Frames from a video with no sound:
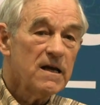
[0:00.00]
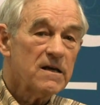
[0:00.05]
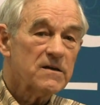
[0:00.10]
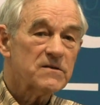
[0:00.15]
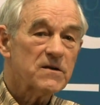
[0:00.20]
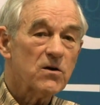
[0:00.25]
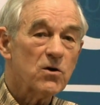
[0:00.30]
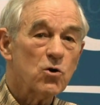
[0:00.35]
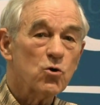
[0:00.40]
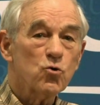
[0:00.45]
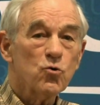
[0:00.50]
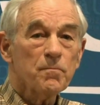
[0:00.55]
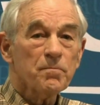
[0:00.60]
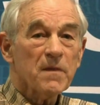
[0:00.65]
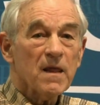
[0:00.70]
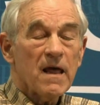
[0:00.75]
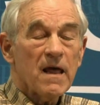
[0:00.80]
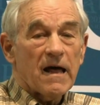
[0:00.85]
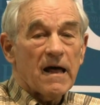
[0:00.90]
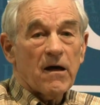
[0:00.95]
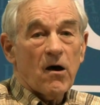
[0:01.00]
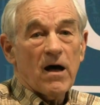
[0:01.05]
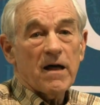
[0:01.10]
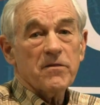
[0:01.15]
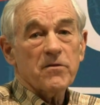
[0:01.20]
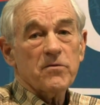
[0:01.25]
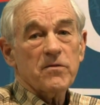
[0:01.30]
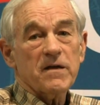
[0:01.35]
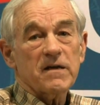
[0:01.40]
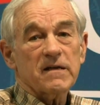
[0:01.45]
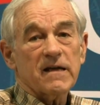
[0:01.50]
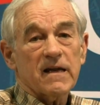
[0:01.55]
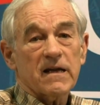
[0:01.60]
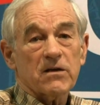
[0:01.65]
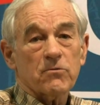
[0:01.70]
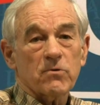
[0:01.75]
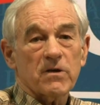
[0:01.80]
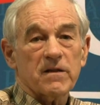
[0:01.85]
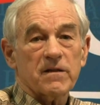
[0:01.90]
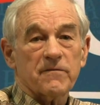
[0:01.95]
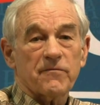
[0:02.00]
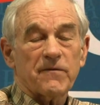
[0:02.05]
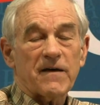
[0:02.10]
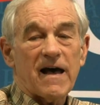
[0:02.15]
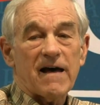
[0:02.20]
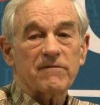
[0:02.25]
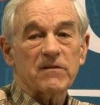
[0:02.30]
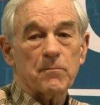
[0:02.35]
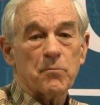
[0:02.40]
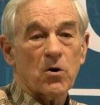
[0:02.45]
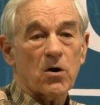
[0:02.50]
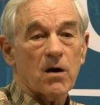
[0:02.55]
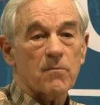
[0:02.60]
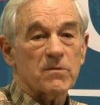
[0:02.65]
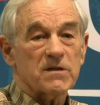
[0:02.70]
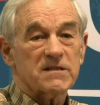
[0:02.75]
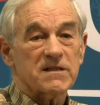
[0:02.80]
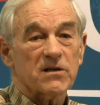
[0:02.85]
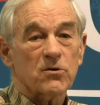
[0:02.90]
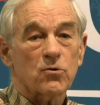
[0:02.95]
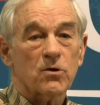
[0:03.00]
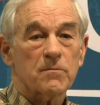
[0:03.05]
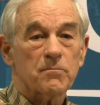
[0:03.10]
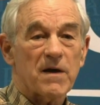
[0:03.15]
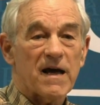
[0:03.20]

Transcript: So, other than getting rid of the 5 departments and going